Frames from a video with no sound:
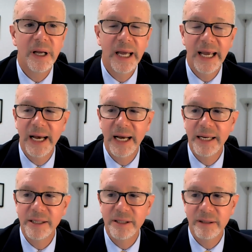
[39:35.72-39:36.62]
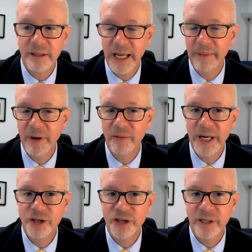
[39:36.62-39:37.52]
and can be
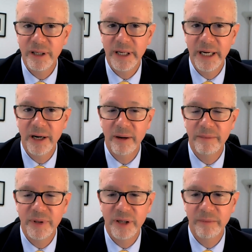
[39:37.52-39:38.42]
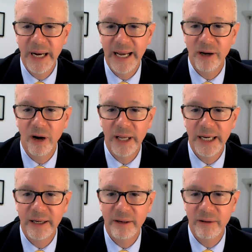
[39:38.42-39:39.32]
reached here by
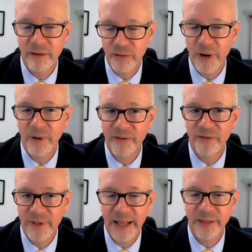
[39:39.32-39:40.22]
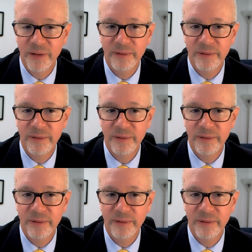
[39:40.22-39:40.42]
calling that